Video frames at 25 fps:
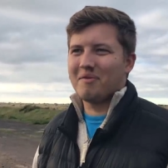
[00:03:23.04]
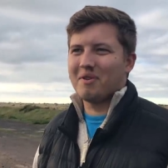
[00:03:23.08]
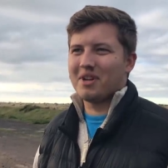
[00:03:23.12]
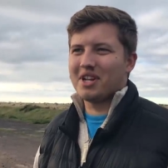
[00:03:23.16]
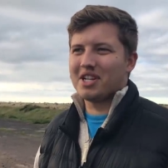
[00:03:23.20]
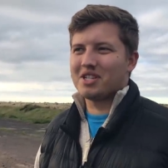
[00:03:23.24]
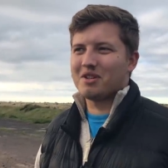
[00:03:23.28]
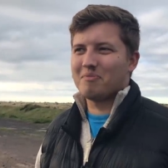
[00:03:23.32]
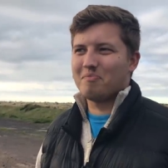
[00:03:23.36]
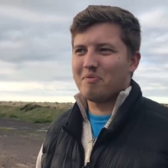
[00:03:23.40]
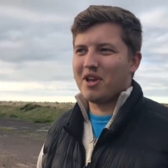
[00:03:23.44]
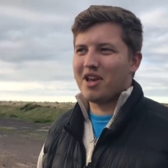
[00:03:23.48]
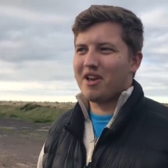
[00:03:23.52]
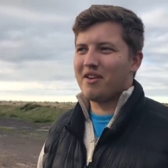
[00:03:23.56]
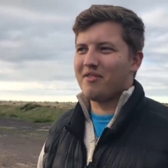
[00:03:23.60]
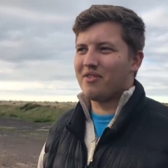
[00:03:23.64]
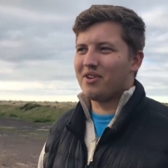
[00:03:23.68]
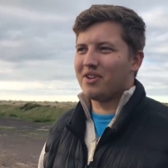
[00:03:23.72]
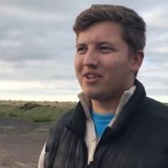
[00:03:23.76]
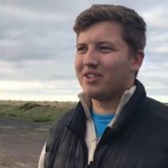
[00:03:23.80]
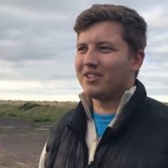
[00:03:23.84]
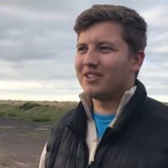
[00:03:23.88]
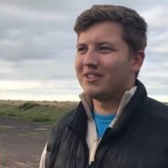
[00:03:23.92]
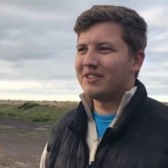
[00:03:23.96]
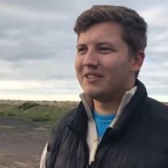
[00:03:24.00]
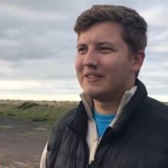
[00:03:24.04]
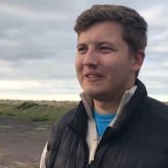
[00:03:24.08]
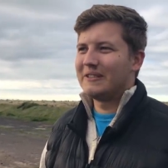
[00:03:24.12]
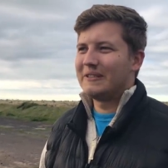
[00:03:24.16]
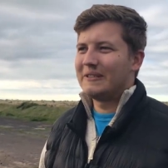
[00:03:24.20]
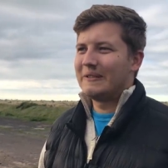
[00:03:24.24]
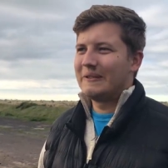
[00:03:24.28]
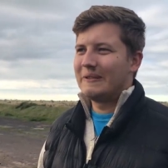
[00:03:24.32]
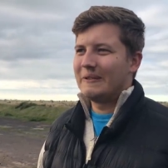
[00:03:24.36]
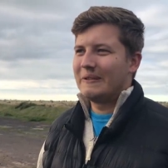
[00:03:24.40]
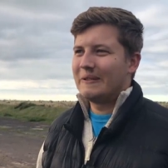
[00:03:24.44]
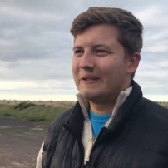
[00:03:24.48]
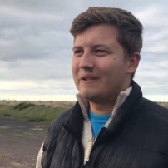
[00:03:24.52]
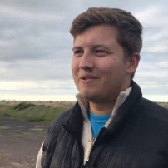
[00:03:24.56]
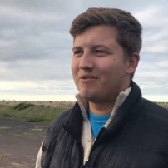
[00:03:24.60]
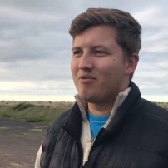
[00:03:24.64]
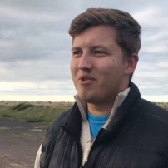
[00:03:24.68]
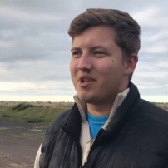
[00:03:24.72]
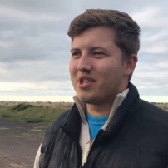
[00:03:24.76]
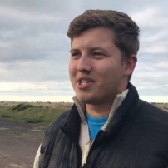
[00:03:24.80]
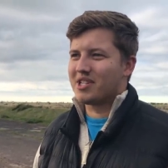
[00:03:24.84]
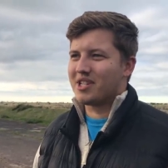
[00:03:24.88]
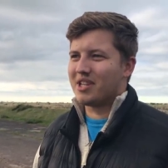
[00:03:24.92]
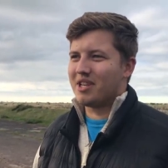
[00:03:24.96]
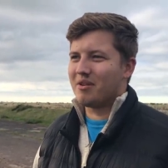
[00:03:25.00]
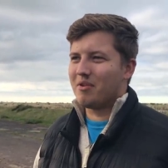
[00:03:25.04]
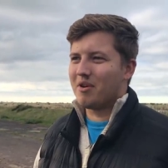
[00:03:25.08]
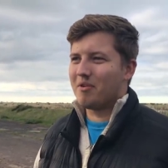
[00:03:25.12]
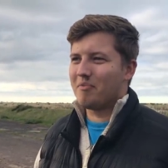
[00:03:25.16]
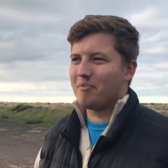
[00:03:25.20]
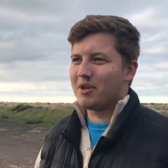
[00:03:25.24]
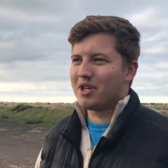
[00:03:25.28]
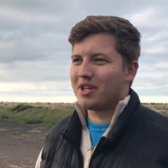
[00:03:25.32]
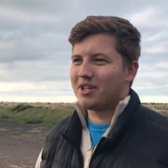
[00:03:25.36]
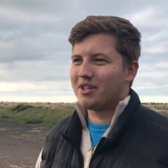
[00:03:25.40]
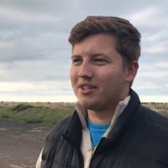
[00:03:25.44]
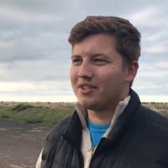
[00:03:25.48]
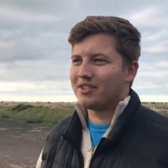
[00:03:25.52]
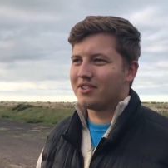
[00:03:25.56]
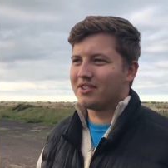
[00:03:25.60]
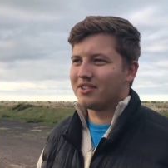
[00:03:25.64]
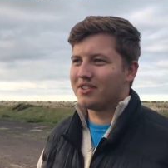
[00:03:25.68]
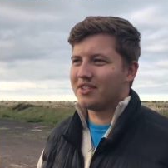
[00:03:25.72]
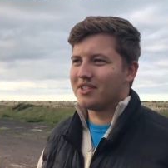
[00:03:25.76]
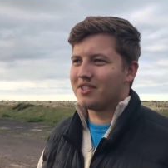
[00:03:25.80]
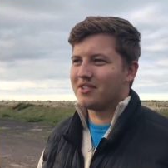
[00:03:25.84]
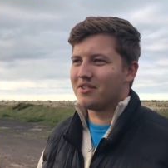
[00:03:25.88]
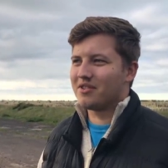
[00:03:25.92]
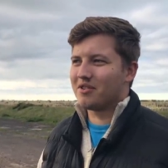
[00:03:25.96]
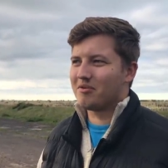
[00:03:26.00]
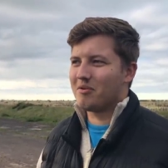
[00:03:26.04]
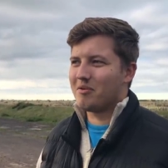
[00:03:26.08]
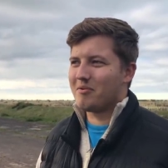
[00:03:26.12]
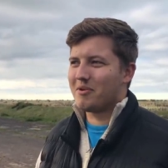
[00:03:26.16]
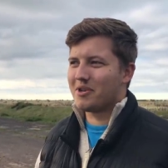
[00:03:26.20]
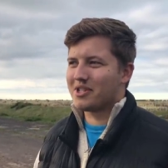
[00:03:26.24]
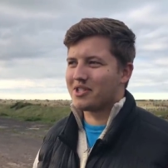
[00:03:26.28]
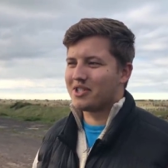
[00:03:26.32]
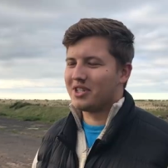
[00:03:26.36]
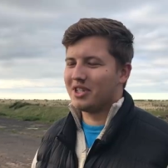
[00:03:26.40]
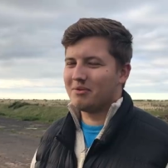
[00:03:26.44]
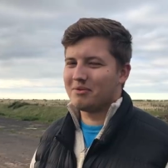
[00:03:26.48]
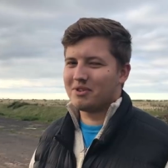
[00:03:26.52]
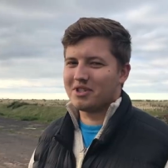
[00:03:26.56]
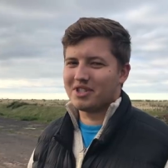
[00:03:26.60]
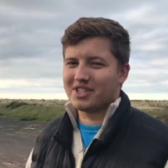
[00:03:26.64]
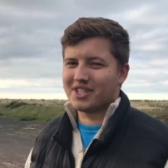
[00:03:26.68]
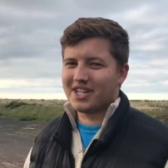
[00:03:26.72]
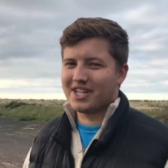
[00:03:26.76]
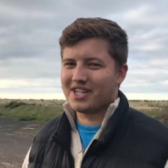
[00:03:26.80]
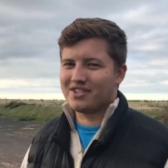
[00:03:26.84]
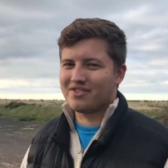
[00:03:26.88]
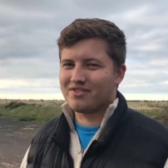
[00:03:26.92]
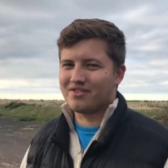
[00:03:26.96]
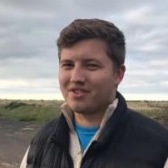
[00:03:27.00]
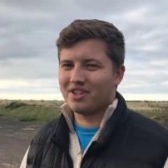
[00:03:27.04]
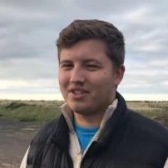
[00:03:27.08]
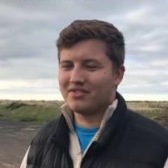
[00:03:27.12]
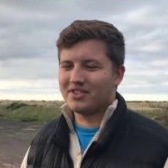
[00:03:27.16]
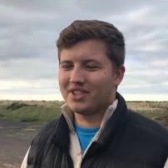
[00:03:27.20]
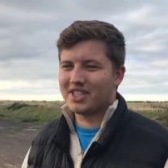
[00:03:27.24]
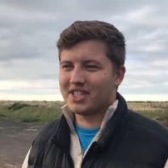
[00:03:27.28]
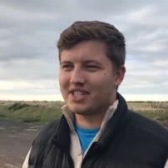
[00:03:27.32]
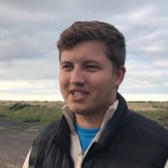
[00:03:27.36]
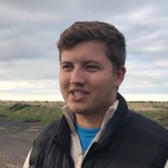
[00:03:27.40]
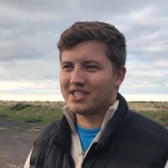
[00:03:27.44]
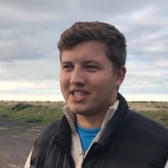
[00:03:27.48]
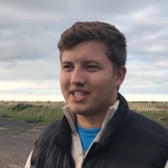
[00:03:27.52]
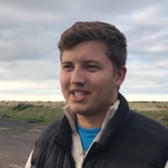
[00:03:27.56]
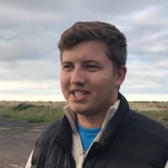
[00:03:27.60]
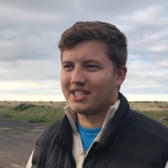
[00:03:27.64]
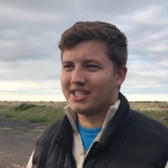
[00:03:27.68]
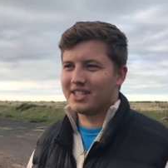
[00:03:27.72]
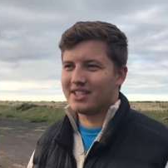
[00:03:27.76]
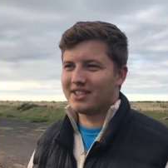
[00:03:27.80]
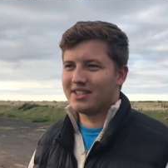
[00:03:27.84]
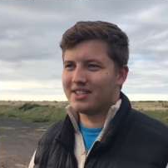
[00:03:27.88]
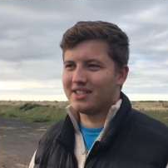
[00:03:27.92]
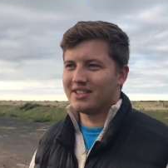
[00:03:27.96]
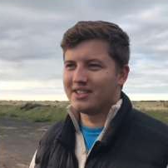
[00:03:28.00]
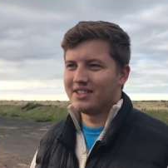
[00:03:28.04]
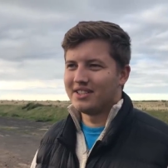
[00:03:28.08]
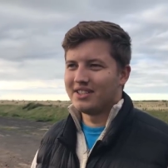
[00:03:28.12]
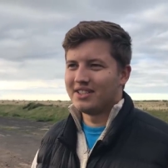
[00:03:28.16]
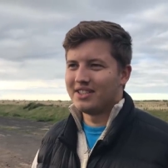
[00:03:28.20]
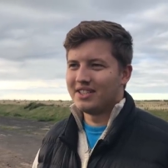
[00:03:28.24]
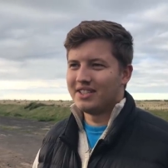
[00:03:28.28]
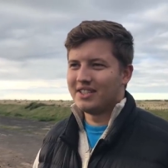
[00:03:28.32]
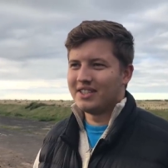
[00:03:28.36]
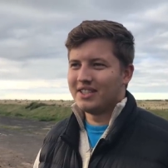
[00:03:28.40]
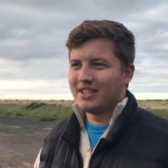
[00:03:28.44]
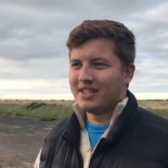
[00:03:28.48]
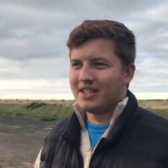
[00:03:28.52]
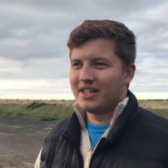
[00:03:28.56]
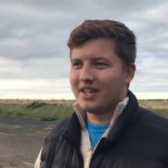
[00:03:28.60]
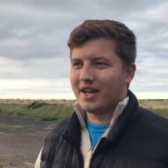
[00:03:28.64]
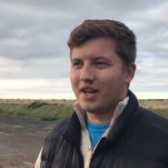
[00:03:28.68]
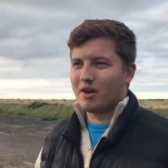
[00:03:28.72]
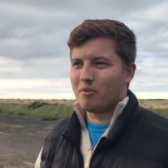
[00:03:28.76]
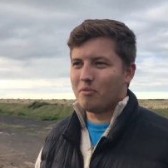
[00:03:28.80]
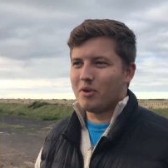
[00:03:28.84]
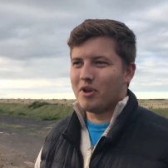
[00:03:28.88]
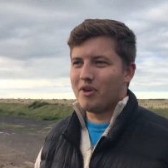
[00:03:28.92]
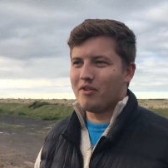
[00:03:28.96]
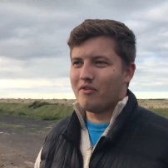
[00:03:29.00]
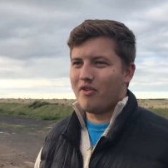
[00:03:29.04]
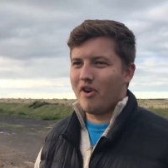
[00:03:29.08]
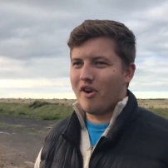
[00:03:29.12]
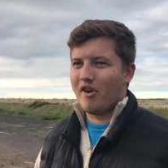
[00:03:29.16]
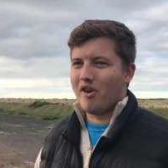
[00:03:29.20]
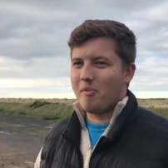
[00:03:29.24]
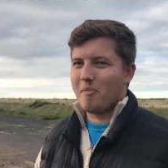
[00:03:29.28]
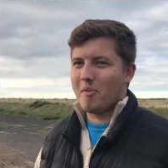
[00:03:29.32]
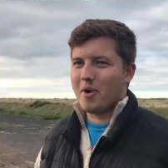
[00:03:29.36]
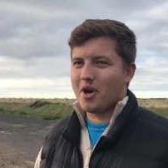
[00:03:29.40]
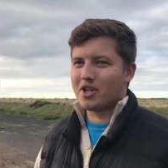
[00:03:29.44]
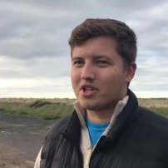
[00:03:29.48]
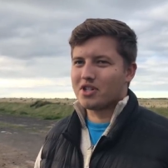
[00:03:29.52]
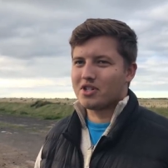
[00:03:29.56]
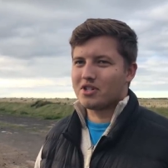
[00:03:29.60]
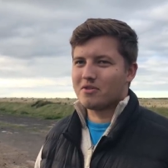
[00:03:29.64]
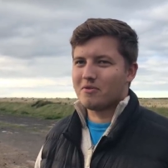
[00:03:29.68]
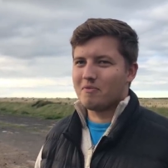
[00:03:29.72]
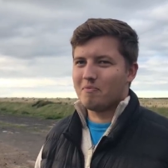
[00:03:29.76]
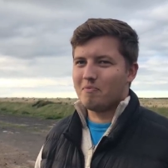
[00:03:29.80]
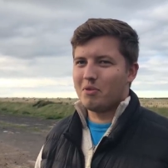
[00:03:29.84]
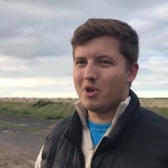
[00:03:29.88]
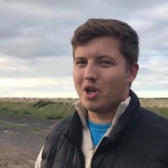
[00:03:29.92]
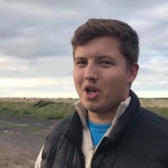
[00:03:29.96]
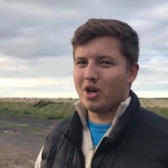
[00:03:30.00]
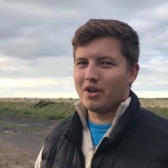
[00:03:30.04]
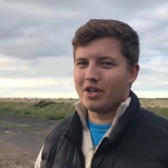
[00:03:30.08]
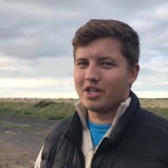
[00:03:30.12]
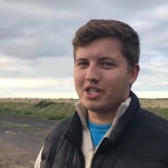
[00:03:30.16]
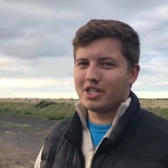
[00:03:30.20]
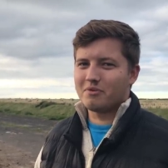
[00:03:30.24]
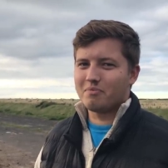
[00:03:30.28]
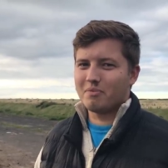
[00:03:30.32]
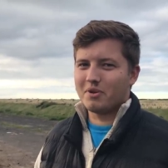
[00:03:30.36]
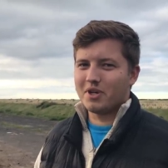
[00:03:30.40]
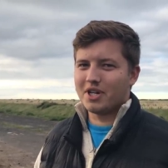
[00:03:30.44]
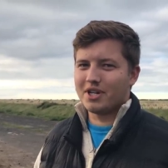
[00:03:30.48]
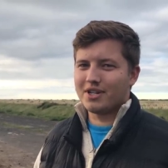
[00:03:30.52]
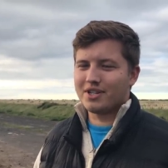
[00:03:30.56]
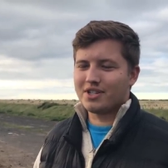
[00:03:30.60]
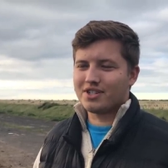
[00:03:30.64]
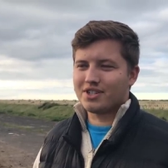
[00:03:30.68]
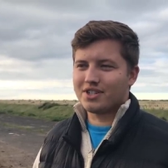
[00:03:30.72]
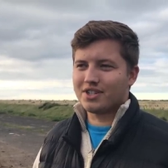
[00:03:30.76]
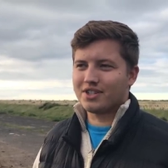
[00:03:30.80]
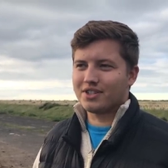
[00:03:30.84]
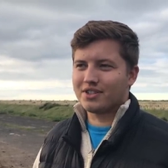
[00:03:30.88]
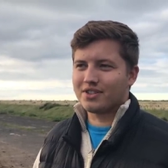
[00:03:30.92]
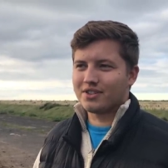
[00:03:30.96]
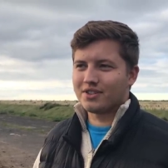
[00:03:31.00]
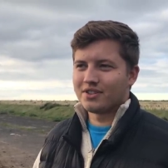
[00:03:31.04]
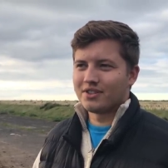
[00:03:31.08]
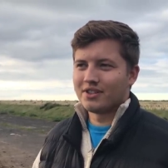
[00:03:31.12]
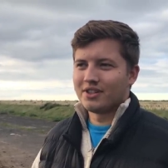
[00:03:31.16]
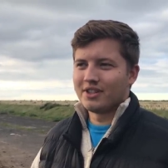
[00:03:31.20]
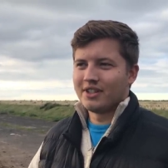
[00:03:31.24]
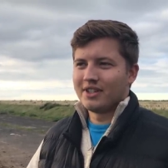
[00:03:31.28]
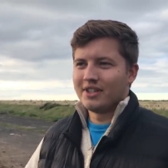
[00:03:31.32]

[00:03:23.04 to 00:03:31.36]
I mean, it's a bit of a risky one because there's not going to be much time to test drive it, this, that, and the other. And it'll be a very much blind purchase.